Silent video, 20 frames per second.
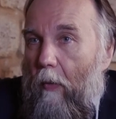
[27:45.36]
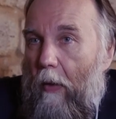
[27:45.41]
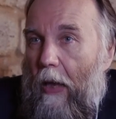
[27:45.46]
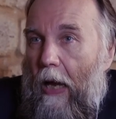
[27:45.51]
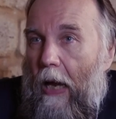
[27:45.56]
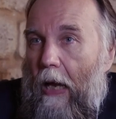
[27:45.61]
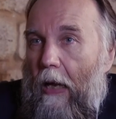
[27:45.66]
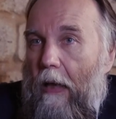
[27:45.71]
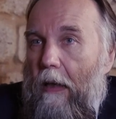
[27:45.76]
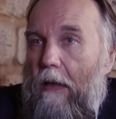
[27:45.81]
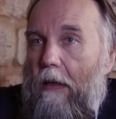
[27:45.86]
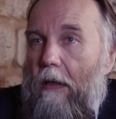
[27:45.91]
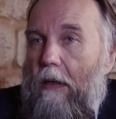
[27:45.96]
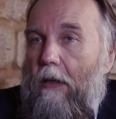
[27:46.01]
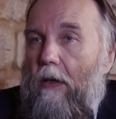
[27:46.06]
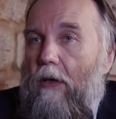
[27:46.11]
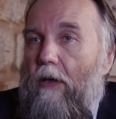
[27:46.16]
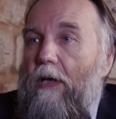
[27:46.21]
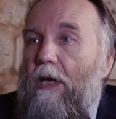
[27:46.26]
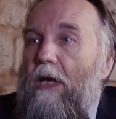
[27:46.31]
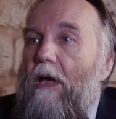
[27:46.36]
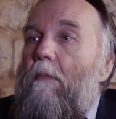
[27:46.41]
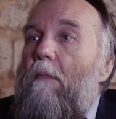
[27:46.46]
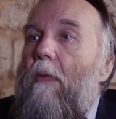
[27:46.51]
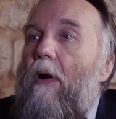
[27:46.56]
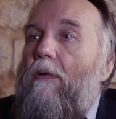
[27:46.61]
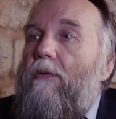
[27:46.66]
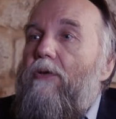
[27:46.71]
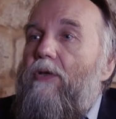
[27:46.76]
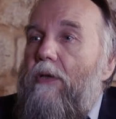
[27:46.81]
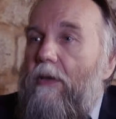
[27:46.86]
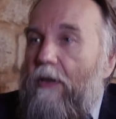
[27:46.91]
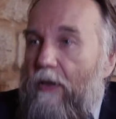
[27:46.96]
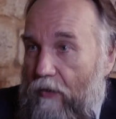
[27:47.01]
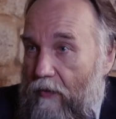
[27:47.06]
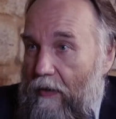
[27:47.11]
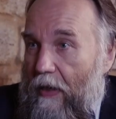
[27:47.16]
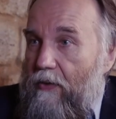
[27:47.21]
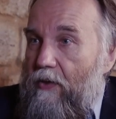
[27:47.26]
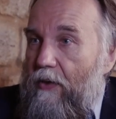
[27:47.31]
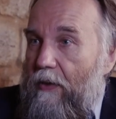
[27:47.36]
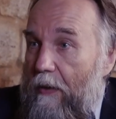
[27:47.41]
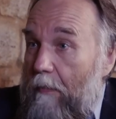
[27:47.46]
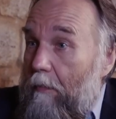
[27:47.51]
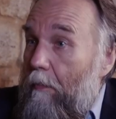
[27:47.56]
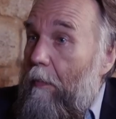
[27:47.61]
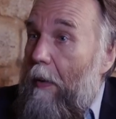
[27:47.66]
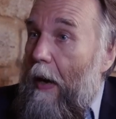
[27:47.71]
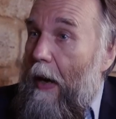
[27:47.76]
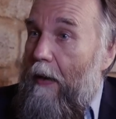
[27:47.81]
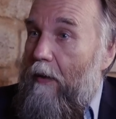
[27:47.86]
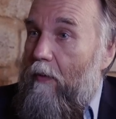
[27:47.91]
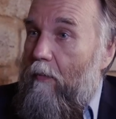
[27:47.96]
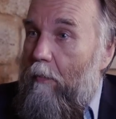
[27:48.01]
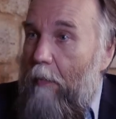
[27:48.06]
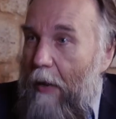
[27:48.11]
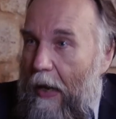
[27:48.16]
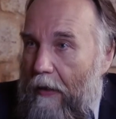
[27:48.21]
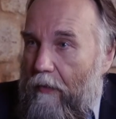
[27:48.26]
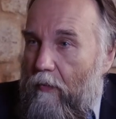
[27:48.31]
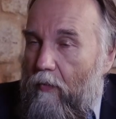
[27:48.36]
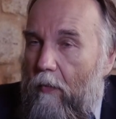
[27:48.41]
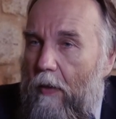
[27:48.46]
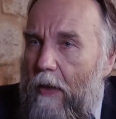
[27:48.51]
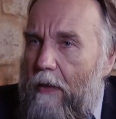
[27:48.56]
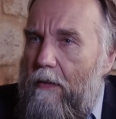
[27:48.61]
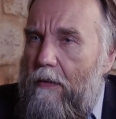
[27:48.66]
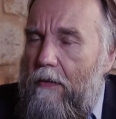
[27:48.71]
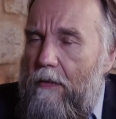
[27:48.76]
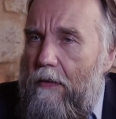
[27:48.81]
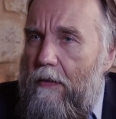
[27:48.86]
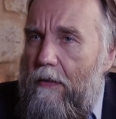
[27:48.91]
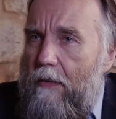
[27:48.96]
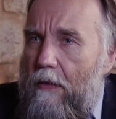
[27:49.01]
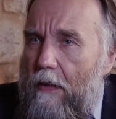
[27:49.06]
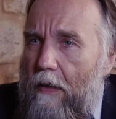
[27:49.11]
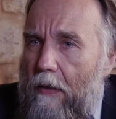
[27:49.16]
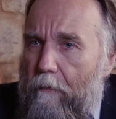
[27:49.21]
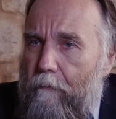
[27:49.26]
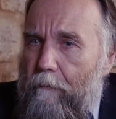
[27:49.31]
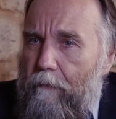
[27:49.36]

we are re-emerging Russian Empire. But what is